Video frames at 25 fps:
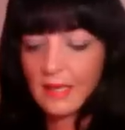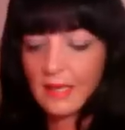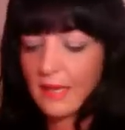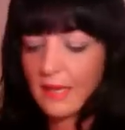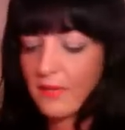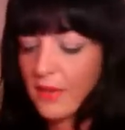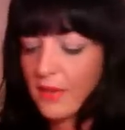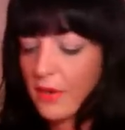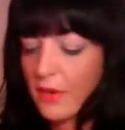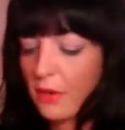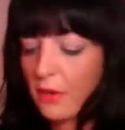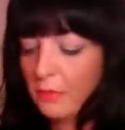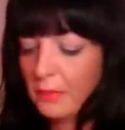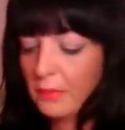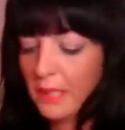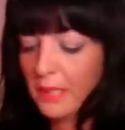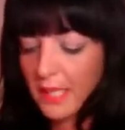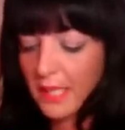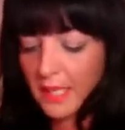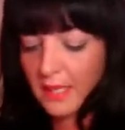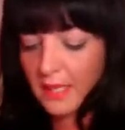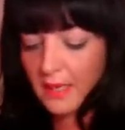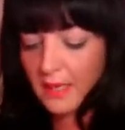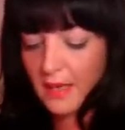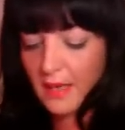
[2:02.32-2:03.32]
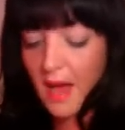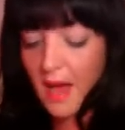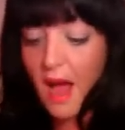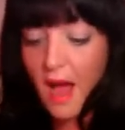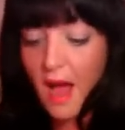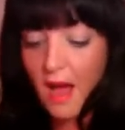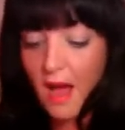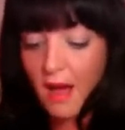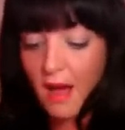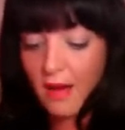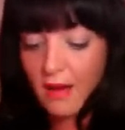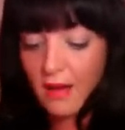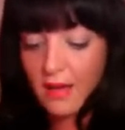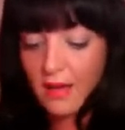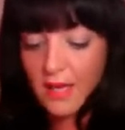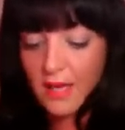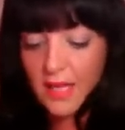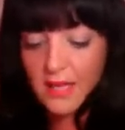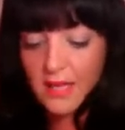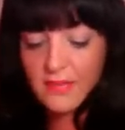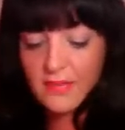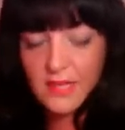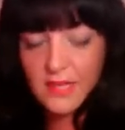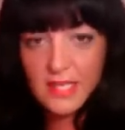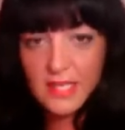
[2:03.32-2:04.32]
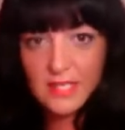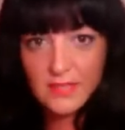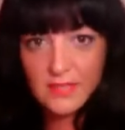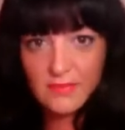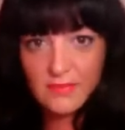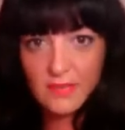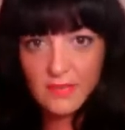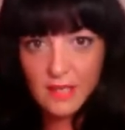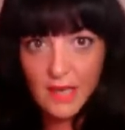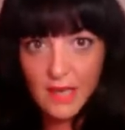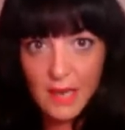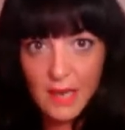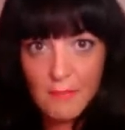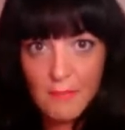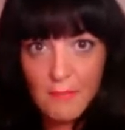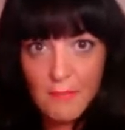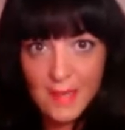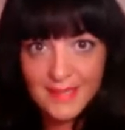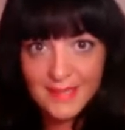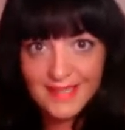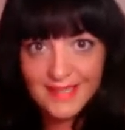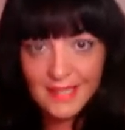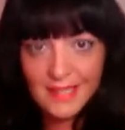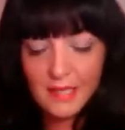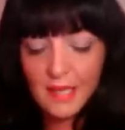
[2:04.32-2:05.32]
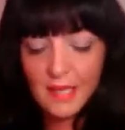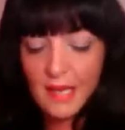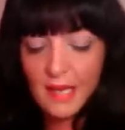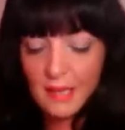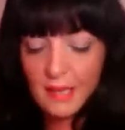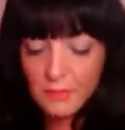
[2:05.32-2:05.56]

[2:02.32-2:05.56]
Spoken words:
like they normally are, these feel like metal.